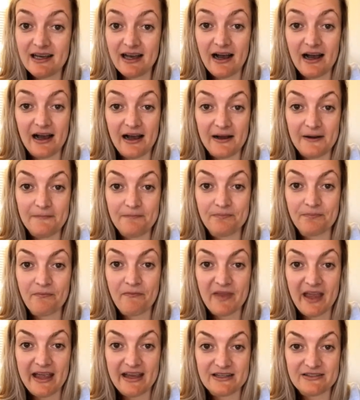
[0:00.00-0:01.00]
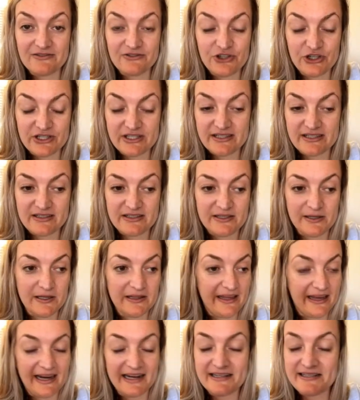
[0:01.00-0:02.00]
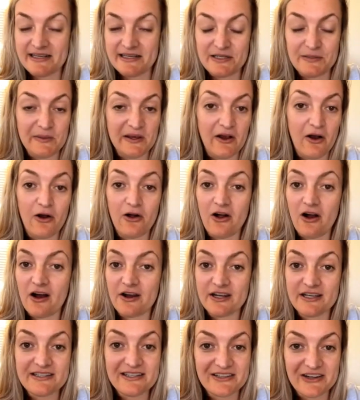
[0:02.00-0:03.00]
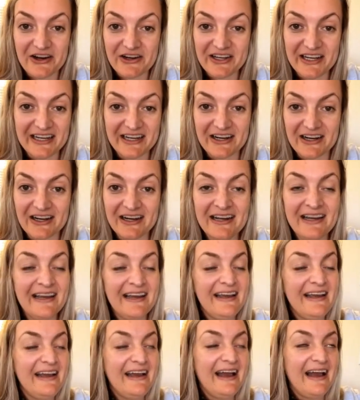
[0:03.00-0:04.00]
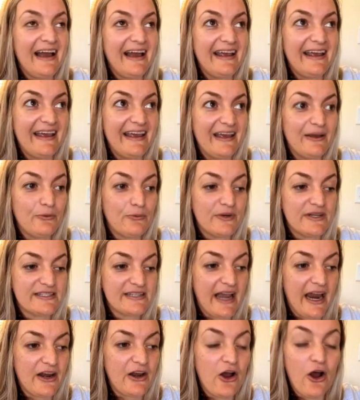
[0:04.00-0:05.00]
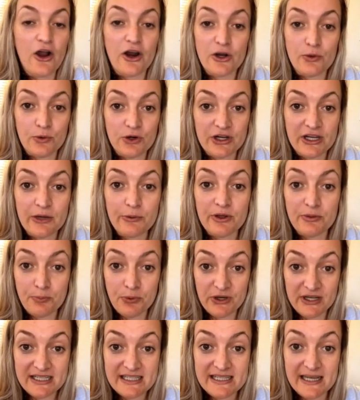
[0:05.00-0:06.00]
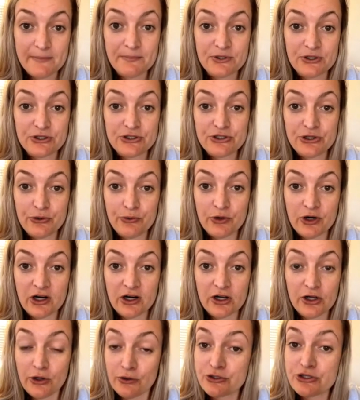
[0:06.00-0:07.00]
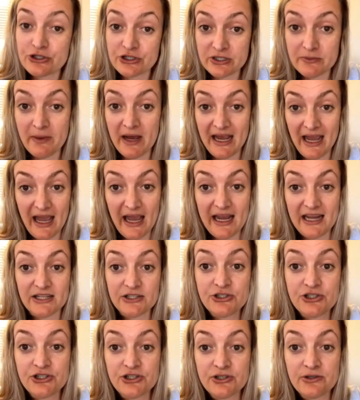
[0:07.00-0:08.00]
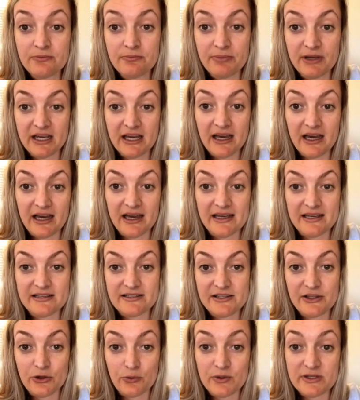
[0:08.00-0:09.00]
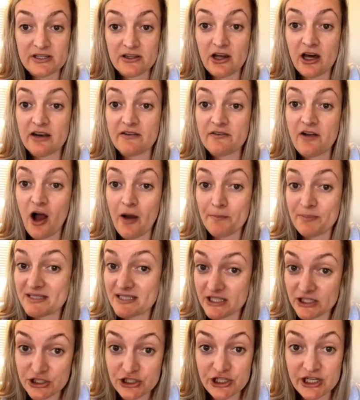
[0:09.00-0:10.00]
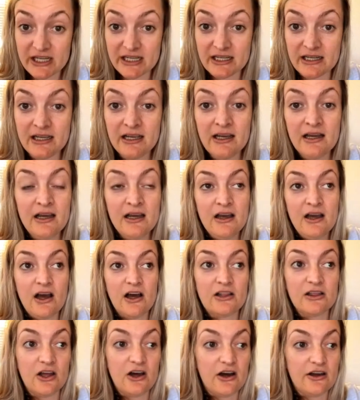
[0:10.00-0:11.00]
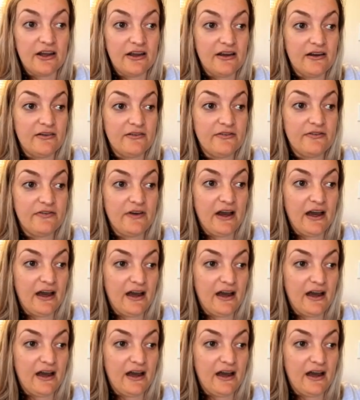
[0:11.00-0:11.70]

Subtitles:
And just to, like I said, be all honest on here, it was kind of hard working with preceptors who were closer to my age because there was a lot of competition, a lot of